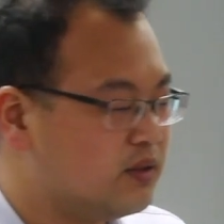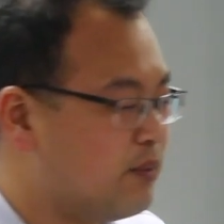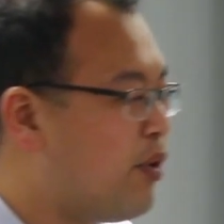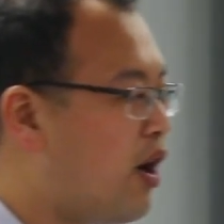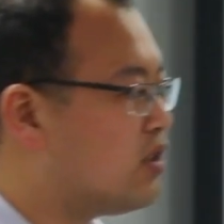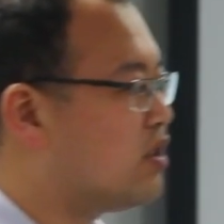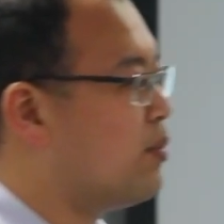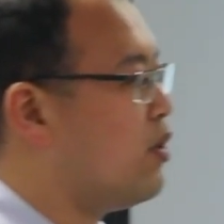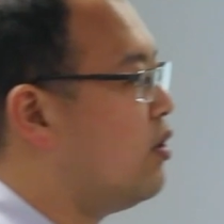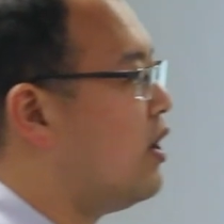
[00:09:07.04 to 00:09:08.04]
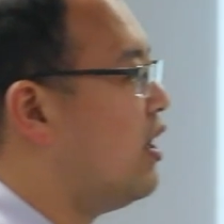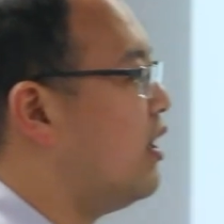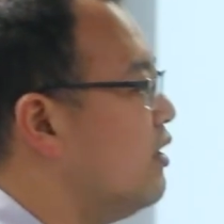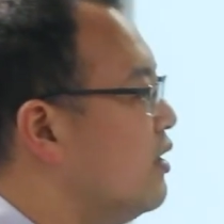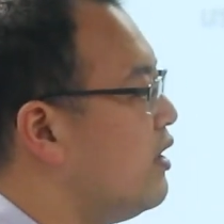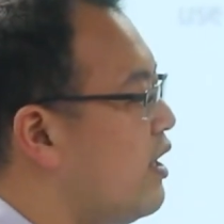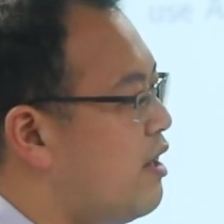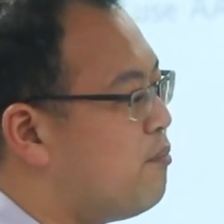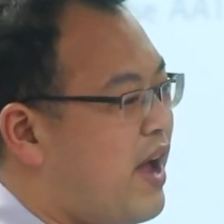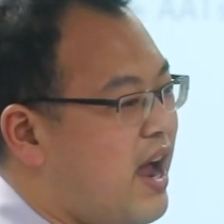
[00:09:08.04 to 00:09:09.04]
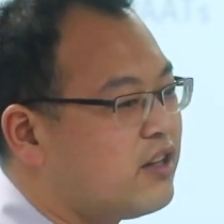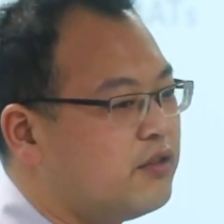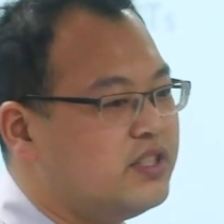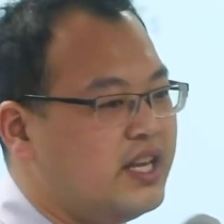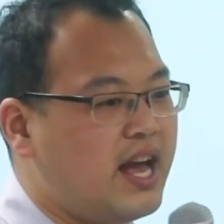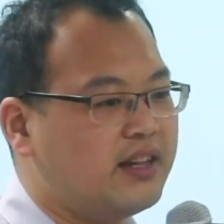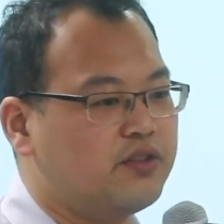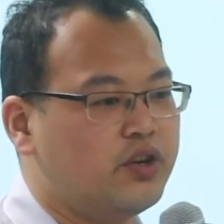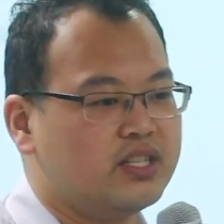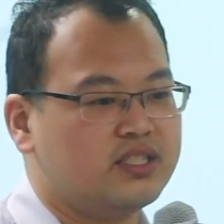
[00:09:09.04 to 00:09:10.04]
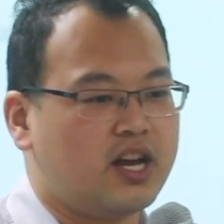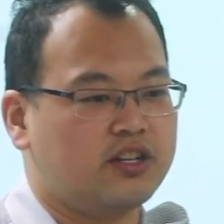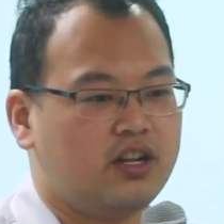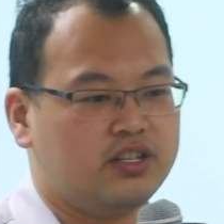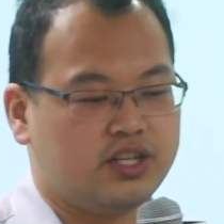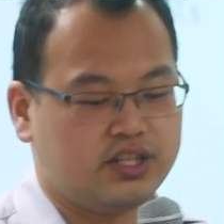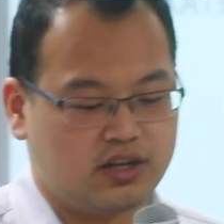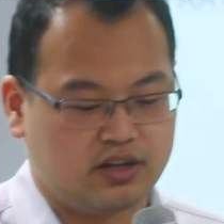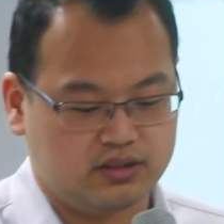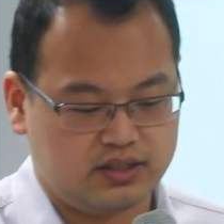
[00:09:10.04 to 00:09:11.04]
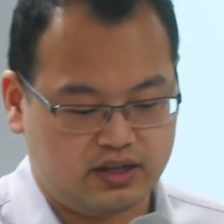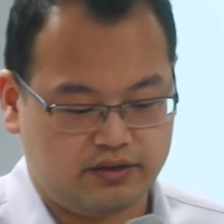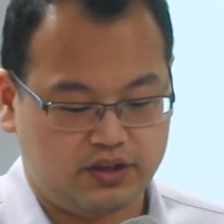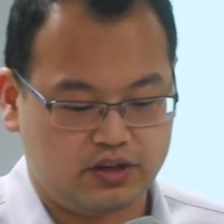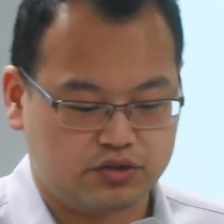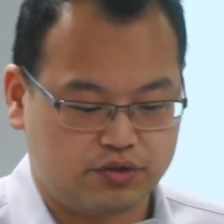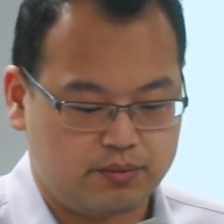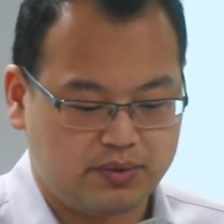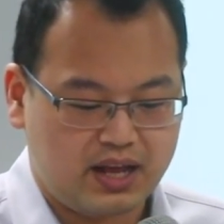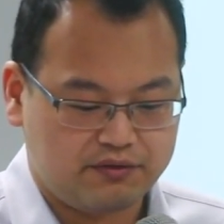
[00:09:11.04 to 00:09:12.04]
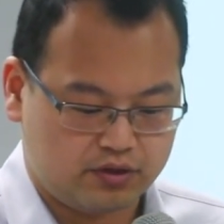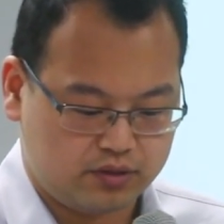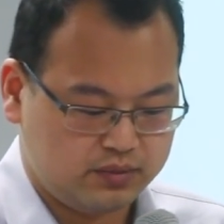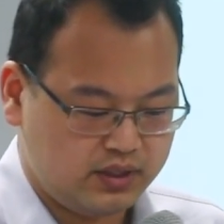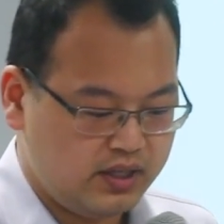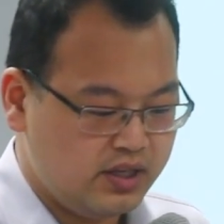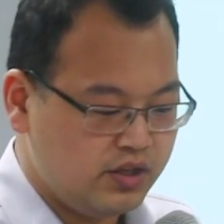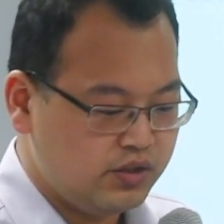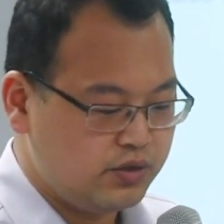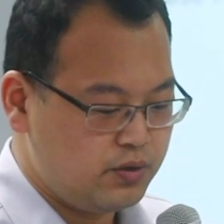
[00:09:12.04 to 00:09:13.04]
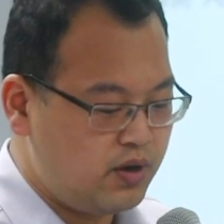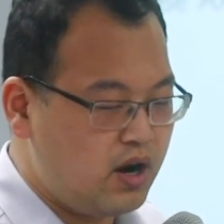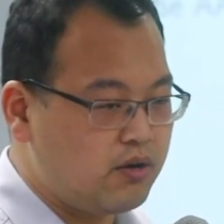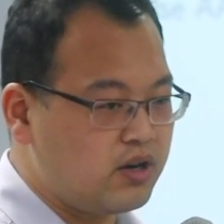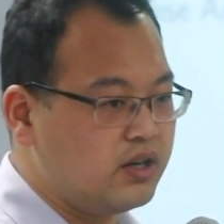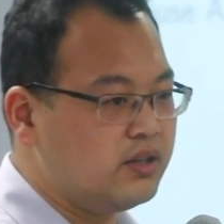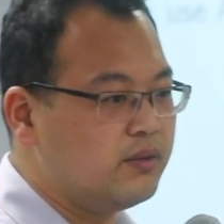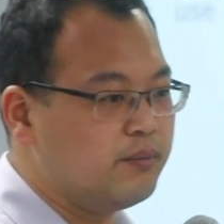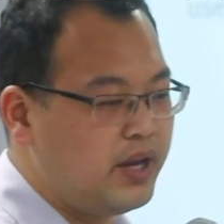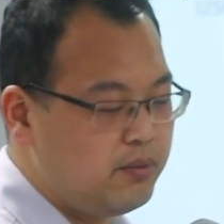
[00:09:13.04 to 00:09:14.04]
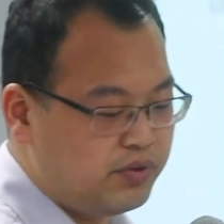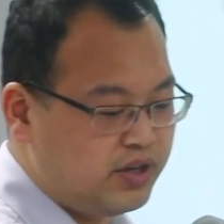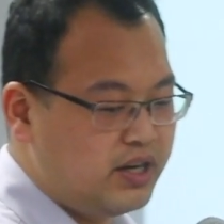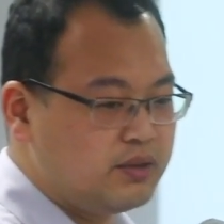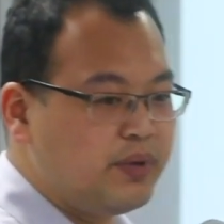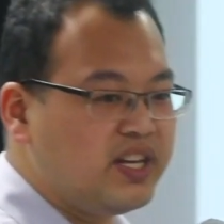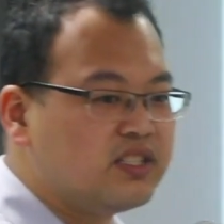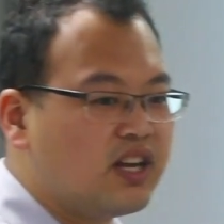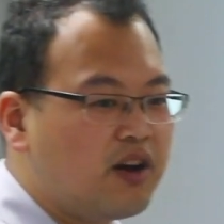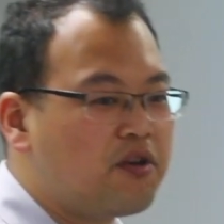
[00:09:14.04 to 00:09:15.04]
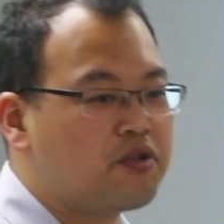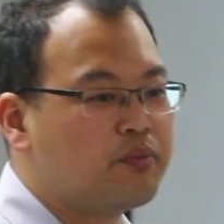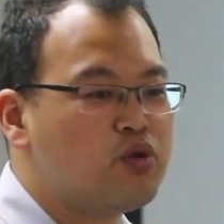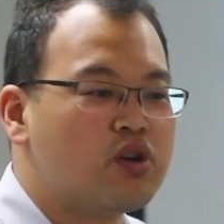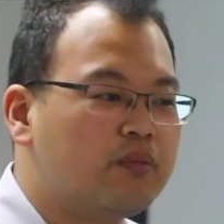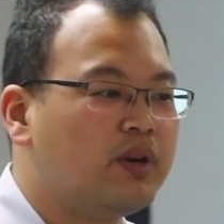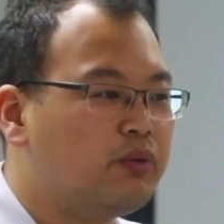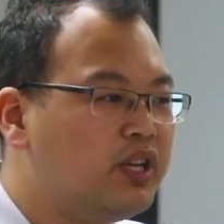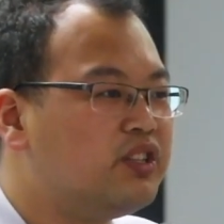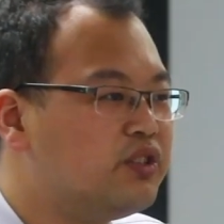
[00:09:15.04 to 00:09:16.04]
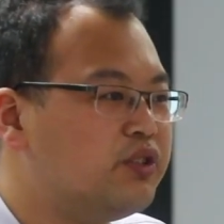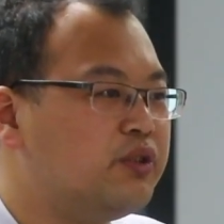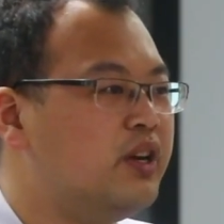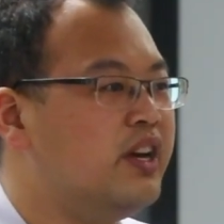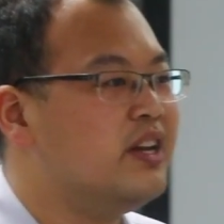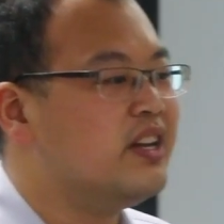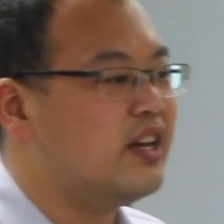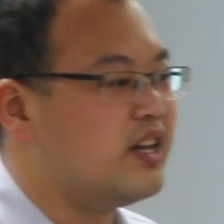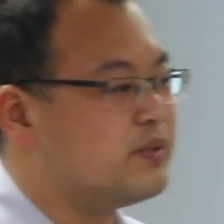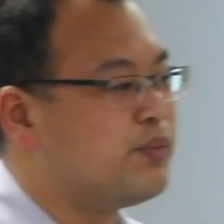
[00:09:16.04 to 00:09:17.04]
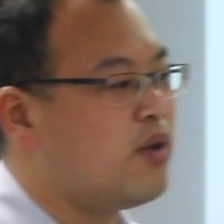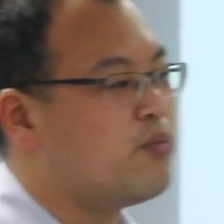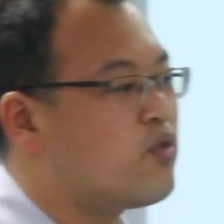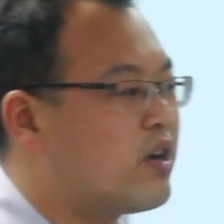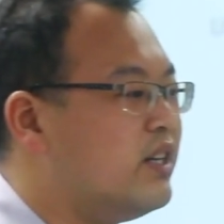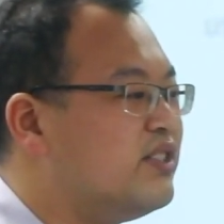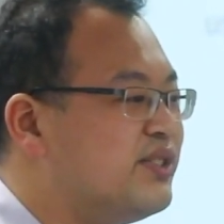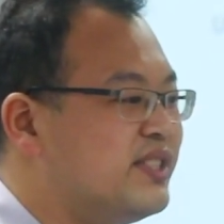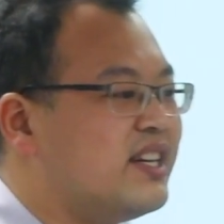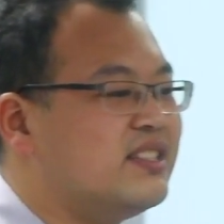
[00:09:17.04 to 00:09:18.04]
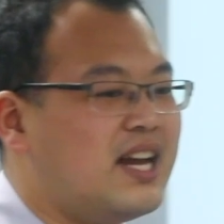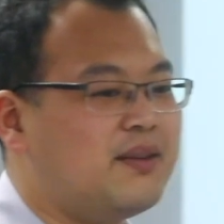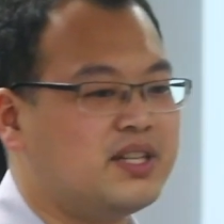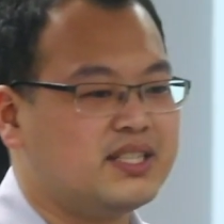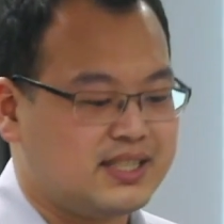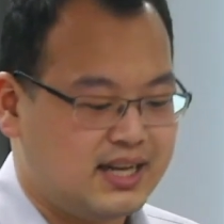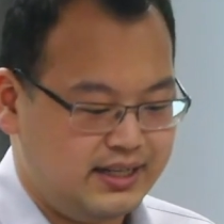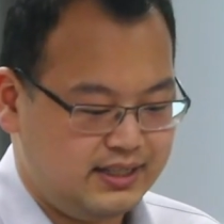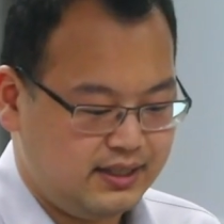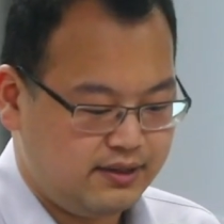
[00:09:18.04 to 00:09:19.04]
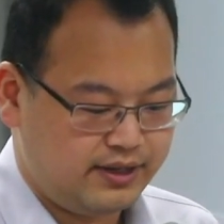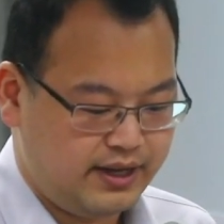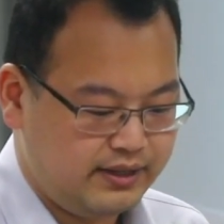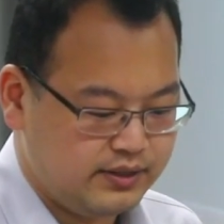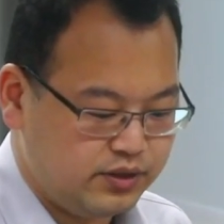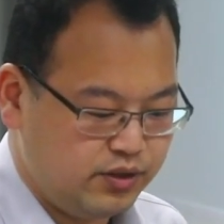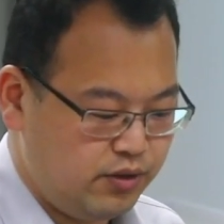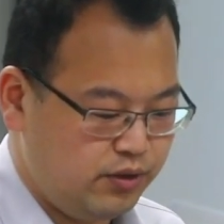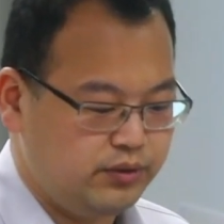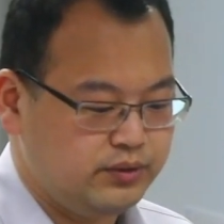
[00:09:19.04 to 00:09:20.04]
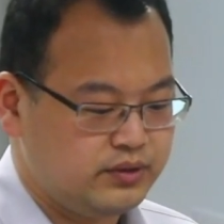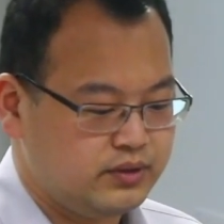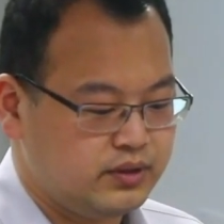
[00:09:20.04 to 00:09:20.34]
the possible impact of the ad avoidance technologies on the video streaming platforms. So our paper is based on our report, but we do explore more into the academic side. Okay, so